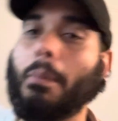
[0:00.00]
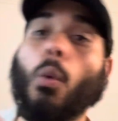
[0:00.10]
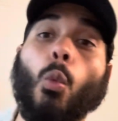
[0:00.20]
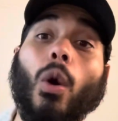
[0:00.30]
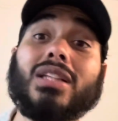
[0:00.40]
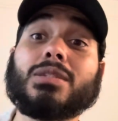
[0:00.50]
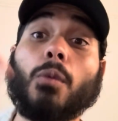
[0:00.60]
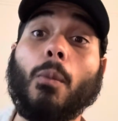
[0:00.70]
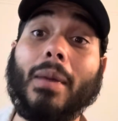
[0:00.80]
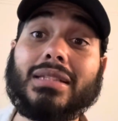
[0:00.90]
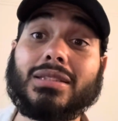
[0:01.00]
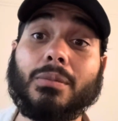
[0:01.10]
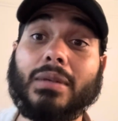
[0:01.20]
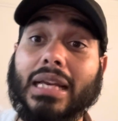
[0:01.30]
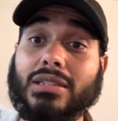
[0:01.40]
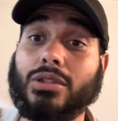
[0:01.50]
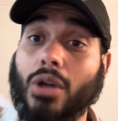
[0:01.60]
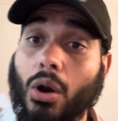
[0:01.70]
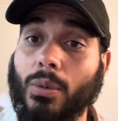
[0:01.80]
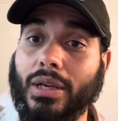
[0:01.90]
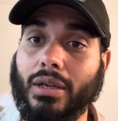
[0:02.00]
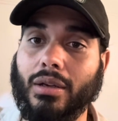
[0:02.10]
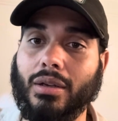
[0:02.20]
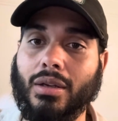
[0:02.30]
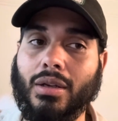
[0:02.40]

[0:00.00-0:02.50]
but once momentum gets going,